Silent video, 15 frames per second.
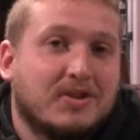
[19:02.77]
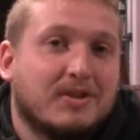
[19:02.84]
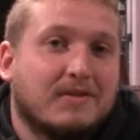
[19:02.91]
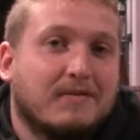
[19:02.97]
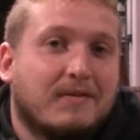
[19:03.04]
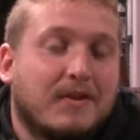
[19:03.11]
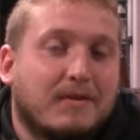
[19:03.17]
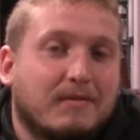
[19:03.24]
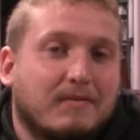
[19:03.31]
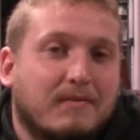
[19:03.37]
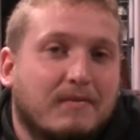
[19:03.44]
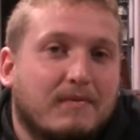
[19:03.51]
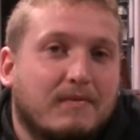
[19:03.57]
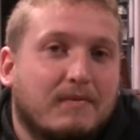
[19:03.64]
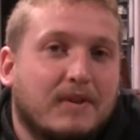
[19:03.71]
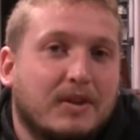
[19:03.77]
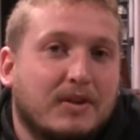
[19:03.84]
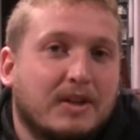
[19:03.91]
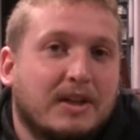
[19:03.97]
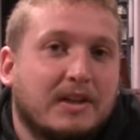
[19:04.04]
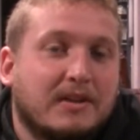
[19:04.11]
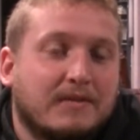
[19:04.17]
since
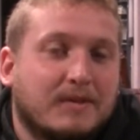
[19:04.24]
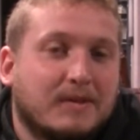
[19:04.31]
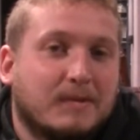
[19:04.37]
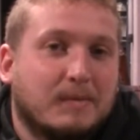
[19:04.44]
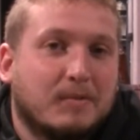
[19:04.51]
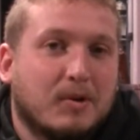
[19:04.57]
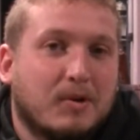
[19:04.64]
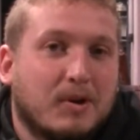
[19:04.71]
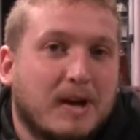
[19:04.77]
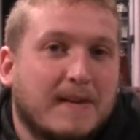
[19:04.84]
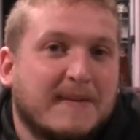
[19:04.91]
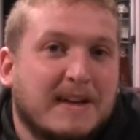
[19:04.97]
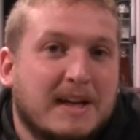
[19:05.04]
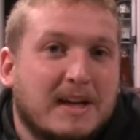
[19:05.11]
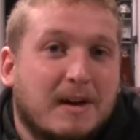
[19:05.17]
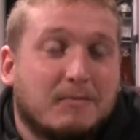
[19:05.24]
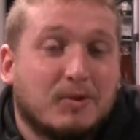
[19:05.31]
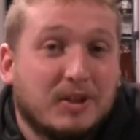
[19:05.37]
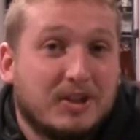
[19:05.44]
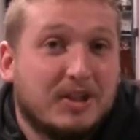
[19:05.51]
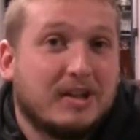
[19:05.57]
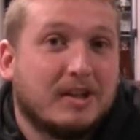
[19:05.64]
fielding a Division I program. I'm
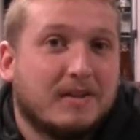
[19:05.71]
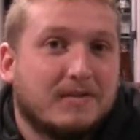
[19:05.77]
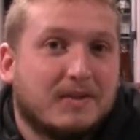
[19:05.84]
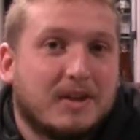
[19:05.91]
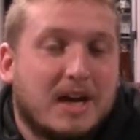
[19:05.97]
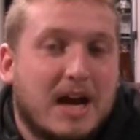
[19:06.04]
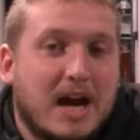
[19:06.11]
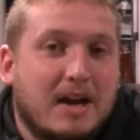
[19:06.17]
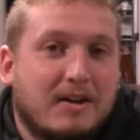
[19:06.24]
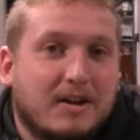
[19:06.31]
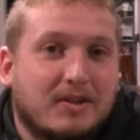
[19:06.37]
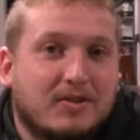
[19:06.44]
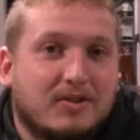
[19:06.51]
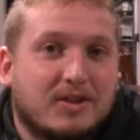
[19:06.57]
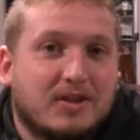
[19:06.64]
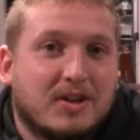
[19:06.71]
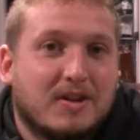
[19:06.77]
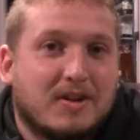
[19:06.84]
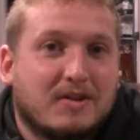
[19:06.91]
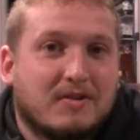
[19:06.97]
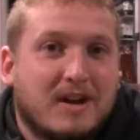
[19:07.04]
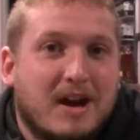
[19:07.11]
really cheering for the Highlanders to turn
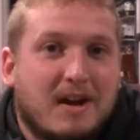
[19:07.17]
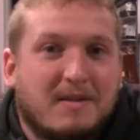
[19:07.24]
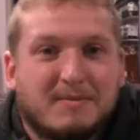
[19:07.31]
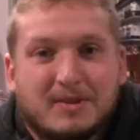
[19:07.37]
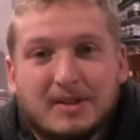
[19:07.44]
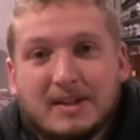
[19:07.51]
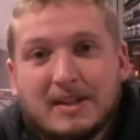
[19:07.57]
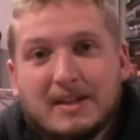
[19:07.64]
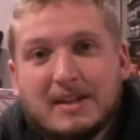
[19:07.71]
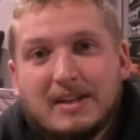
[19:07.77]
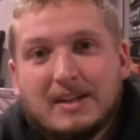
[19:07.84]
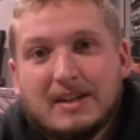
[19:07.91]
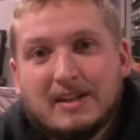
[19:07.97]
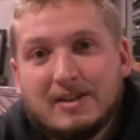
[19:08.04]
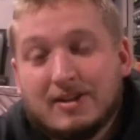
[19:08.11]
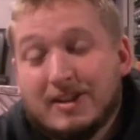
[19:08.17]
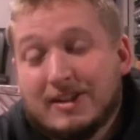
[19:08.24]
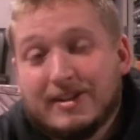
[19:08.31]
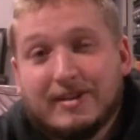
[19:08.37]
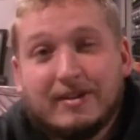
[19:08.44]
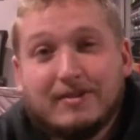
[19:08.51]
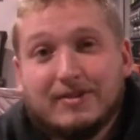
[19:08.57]
it around, but 30
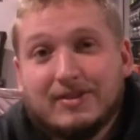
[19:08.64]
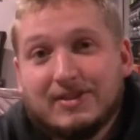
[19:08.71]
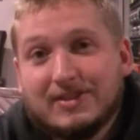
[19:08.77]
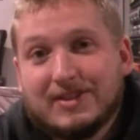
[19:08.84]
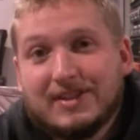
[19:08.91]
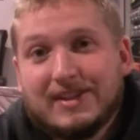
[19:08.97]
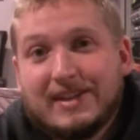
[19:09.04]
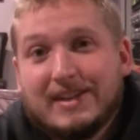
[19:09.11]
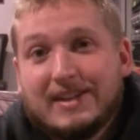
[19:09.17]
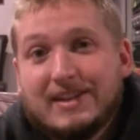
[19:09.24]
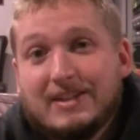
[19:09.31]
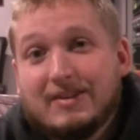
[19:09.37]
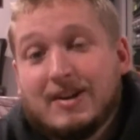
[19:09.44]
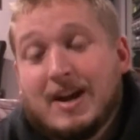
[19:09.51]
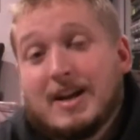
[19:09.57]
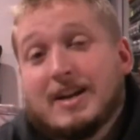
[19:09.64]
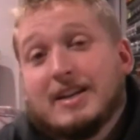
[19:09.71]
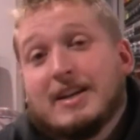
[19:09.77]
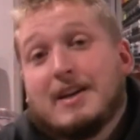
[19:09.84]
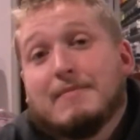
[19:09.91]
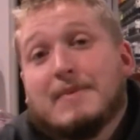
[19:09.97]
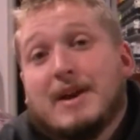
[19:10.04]
turnovers you're not going
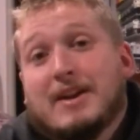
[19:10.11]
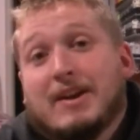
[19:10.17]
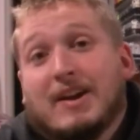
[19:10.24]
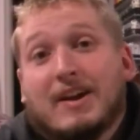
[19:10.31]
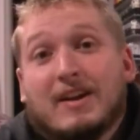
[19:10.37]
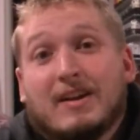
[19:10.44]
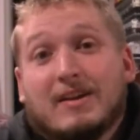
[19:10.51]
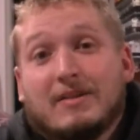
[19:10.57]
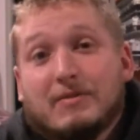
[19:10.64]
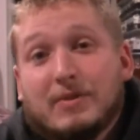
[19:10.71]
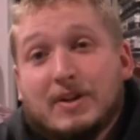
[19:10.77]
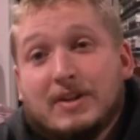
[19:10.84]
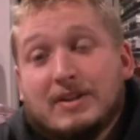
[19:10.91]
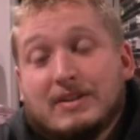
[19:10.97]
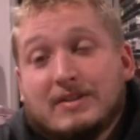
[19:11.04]
to get better when